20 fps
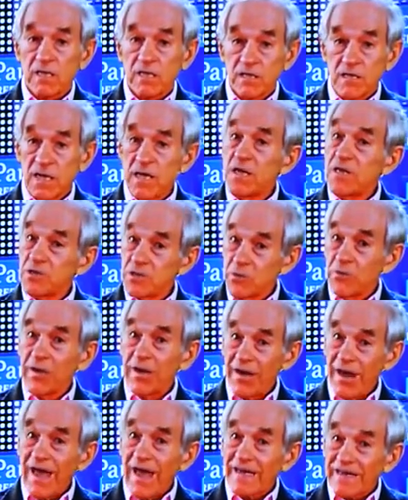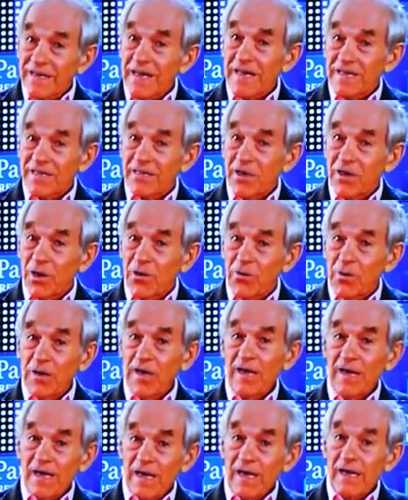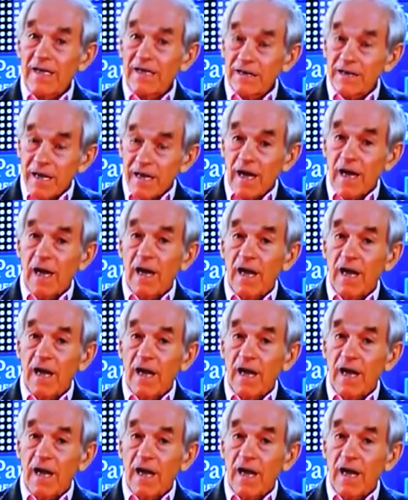sort of like NATO and have